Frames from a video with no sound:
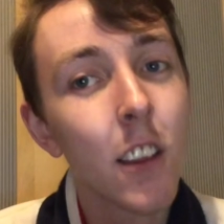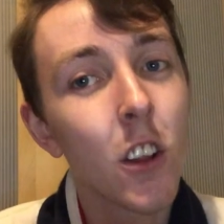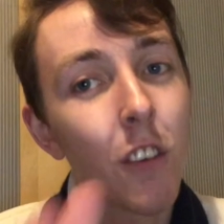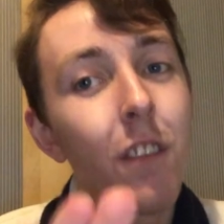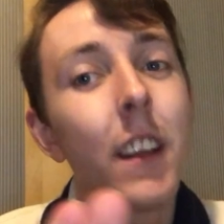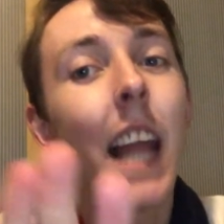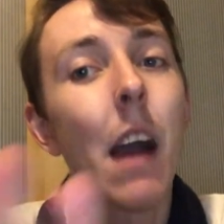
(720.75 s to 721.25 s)

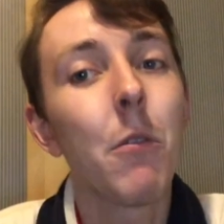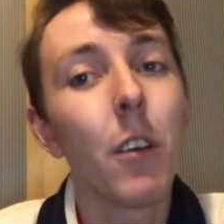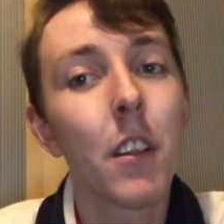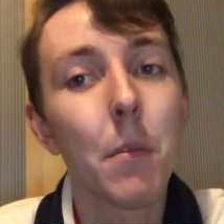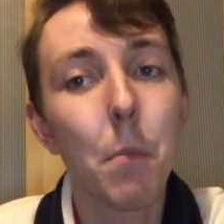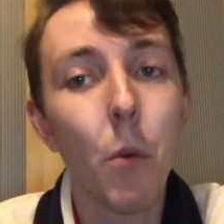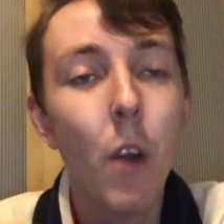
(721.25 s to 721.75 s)
something that
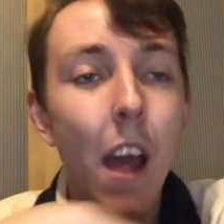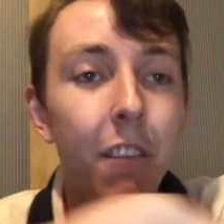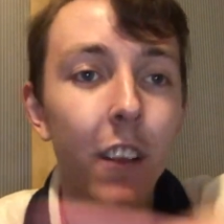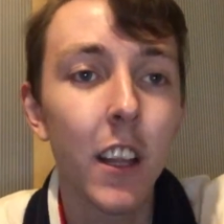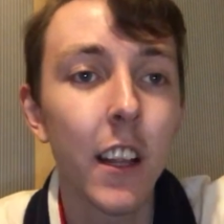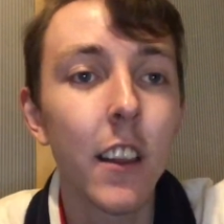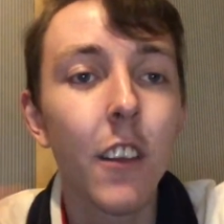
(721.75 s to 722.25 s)
was
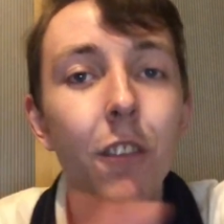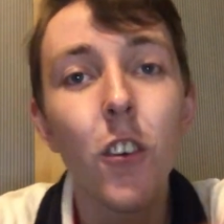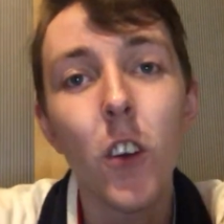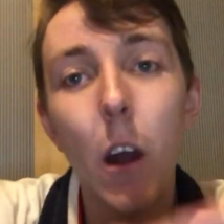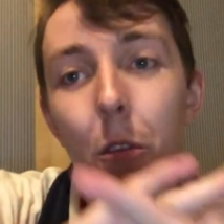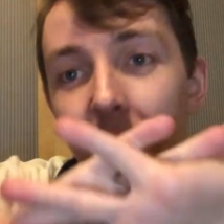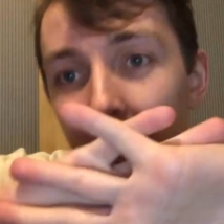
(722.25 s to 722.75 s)
prevalent
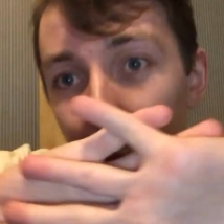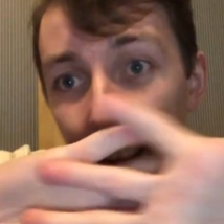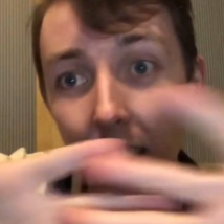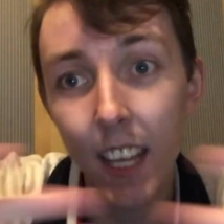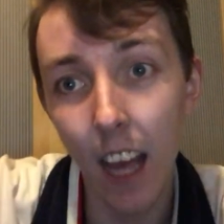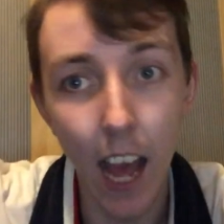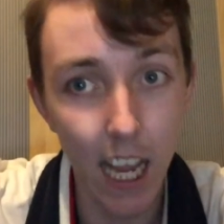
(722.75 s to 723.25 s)
throughout this
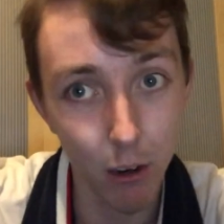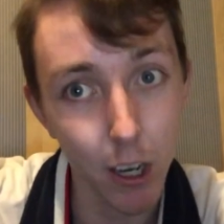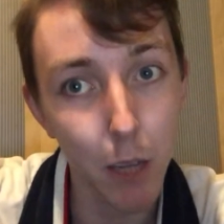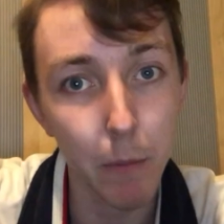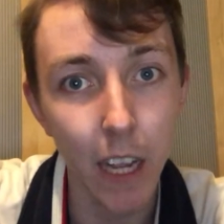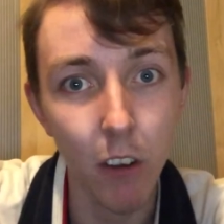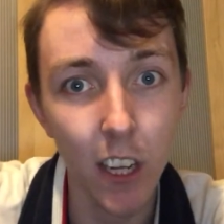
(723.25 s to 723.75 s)
entire
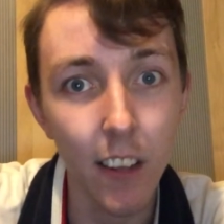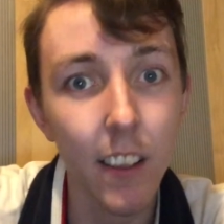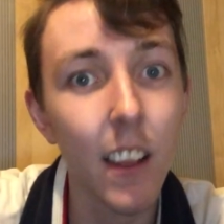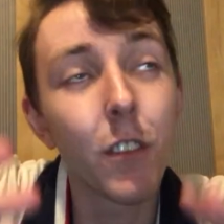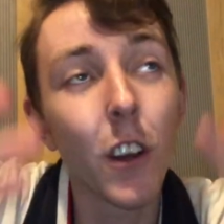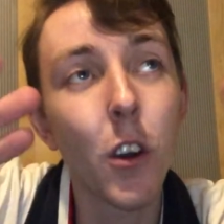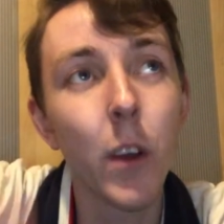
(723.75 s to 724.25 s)
experience.
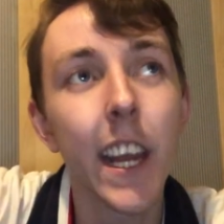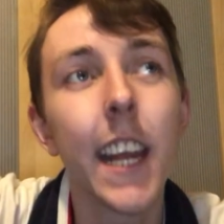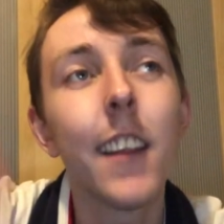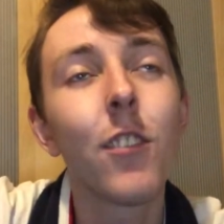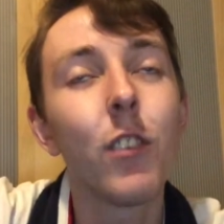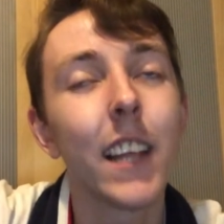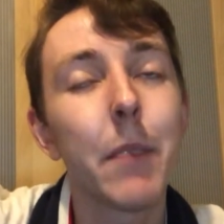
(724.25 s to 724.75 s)
The
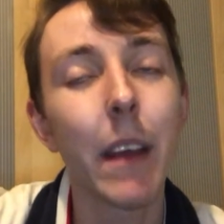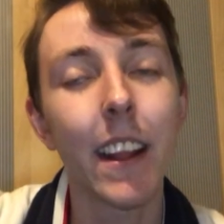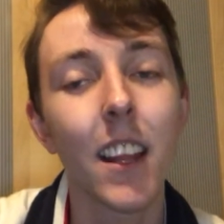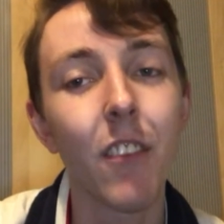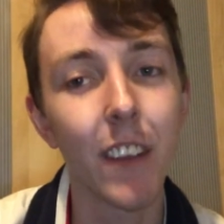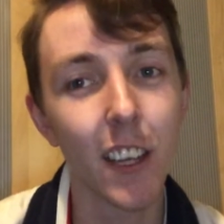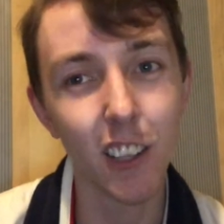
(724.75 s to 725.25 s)
queens really made
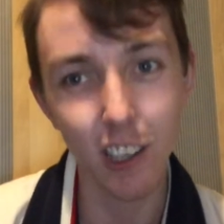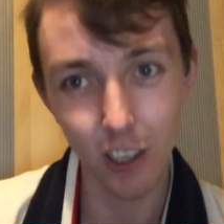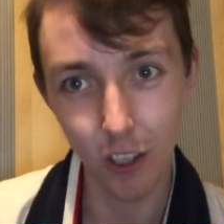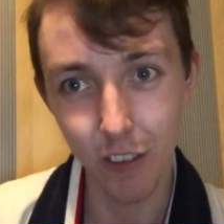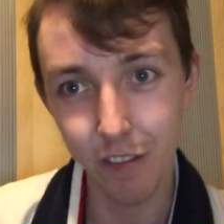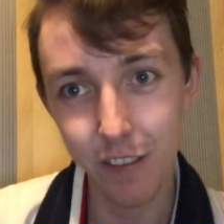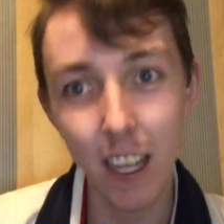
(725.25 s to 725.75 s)
you feel
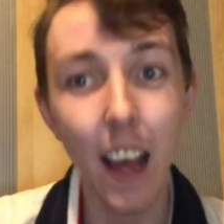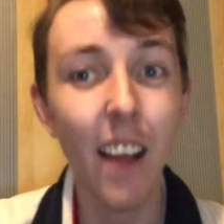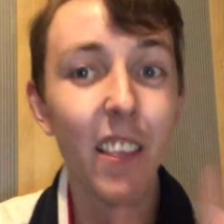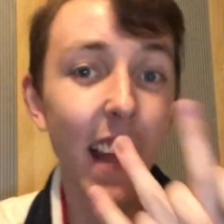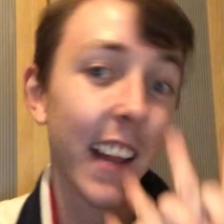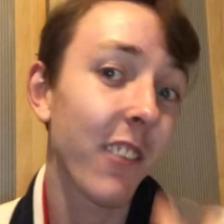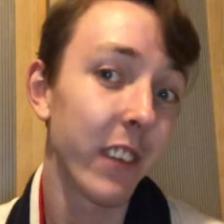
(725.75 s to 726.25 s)
loved,
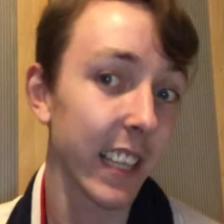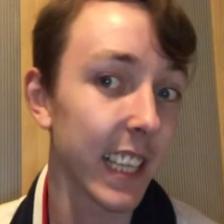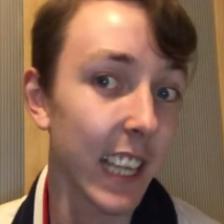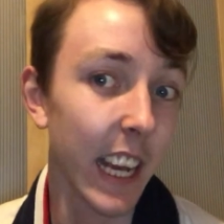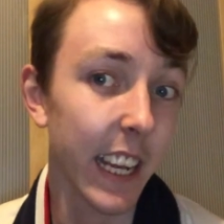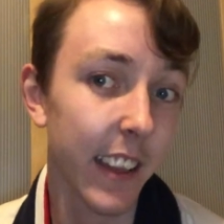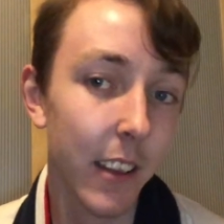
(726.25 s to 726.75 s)
and that's really
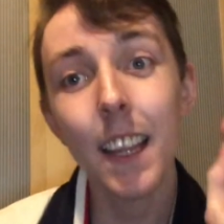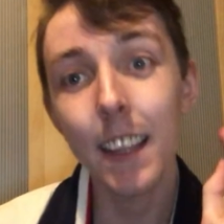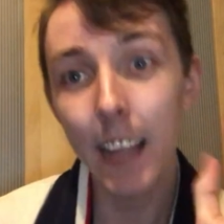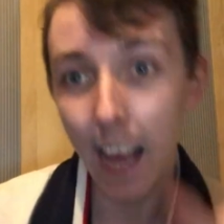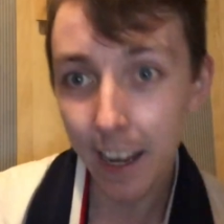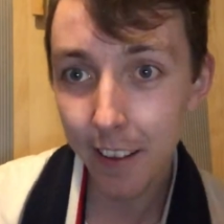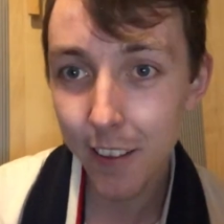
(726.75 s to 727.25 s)
nice.
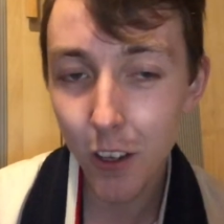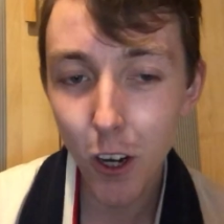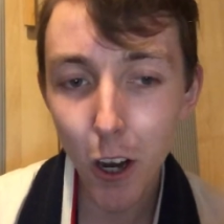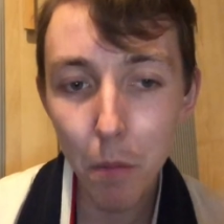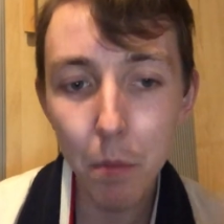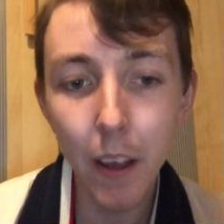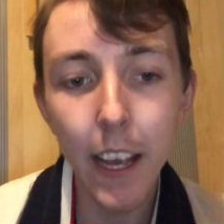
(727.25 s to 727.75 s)
Next
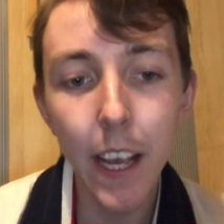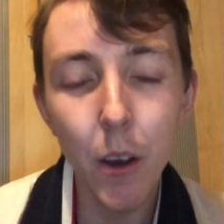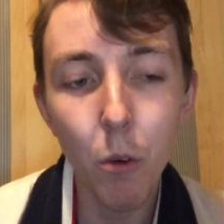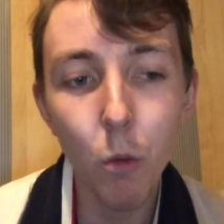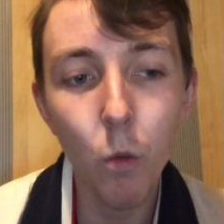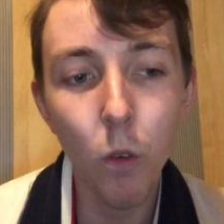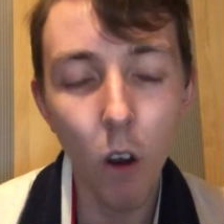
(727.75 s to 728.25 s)
up, it
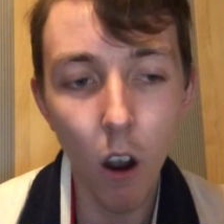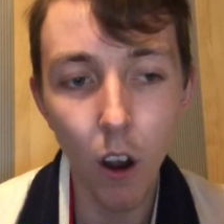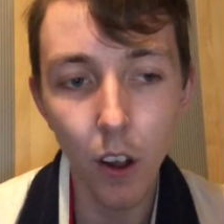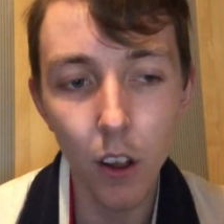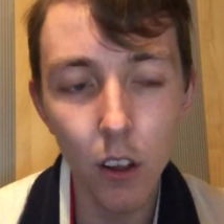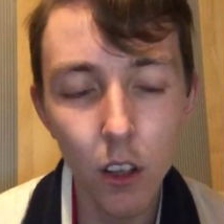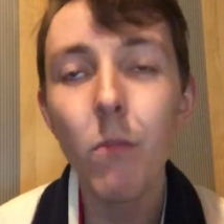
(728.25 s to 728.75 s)

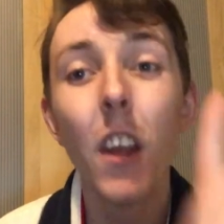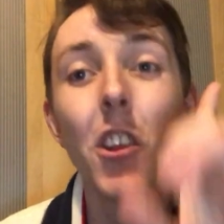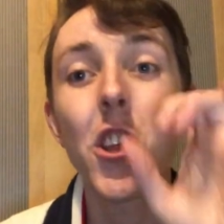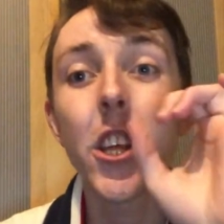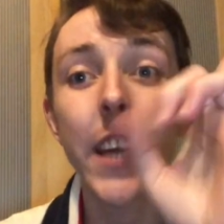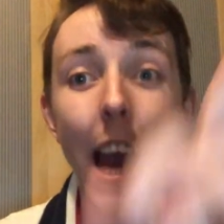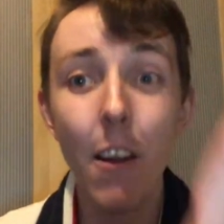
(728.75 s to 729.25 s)
was
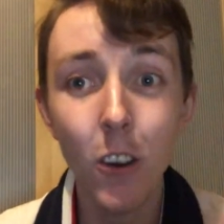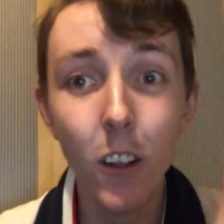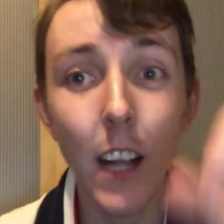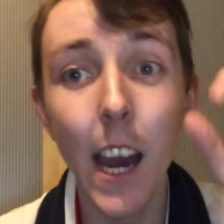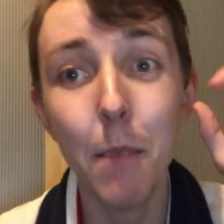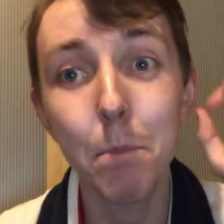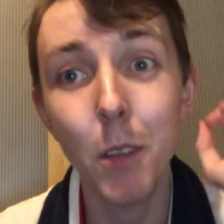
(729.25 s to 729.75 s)
Cheryl
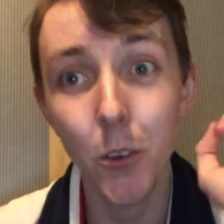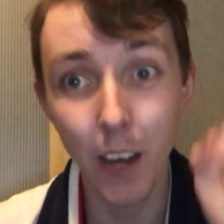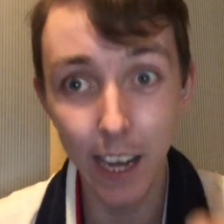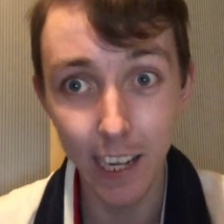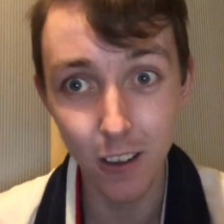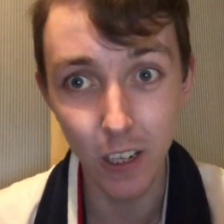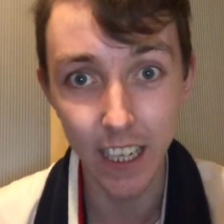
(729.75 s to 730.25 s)
and Blue
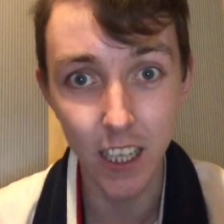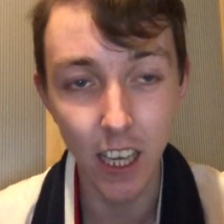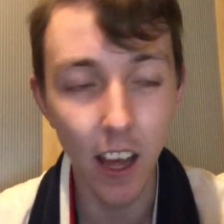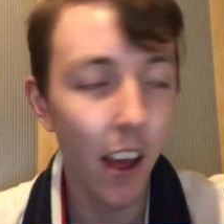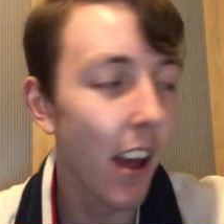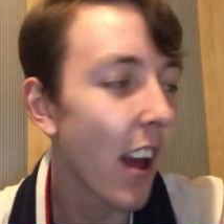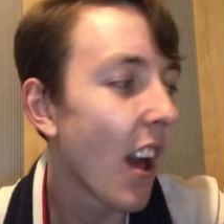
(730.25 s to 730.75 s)

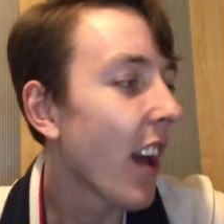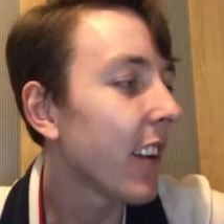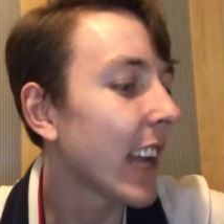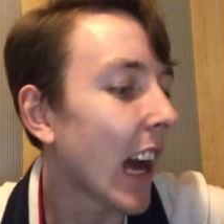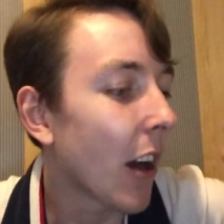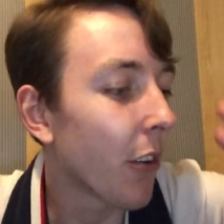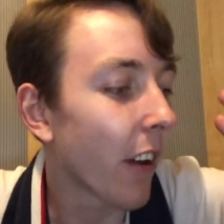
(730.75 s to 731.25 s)
Hydrangea.
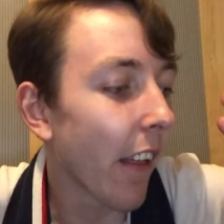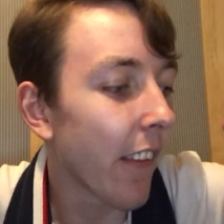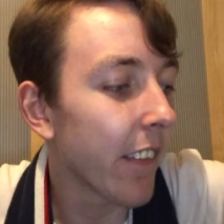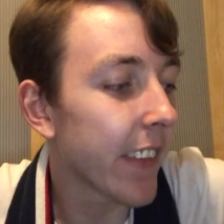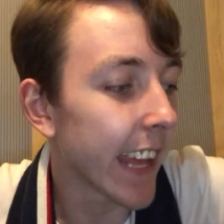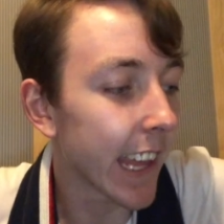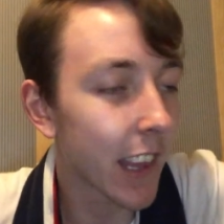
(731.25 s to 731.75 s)
Now,
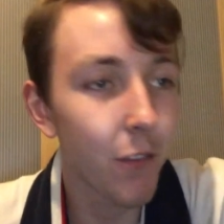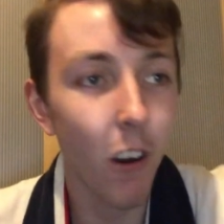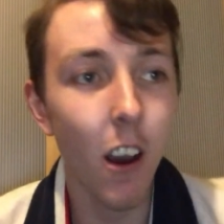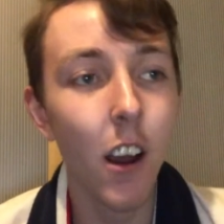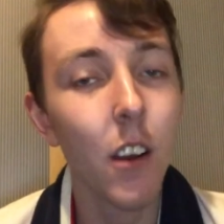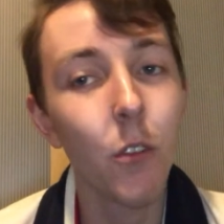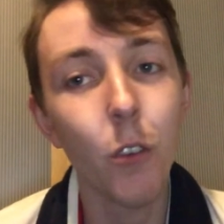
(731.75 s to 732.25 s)
this
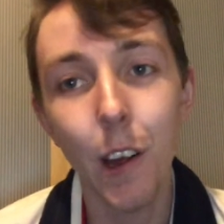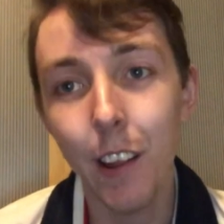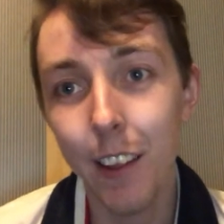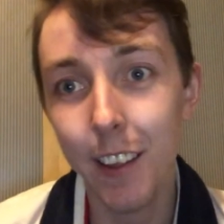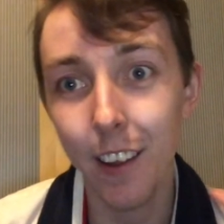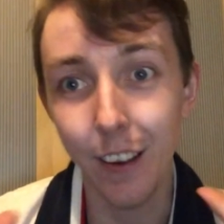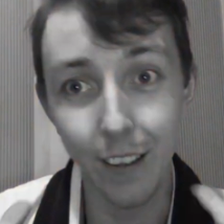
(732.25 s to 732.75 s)
one
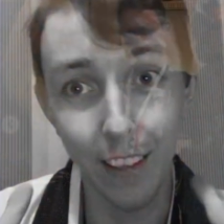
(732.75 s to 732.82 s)
was...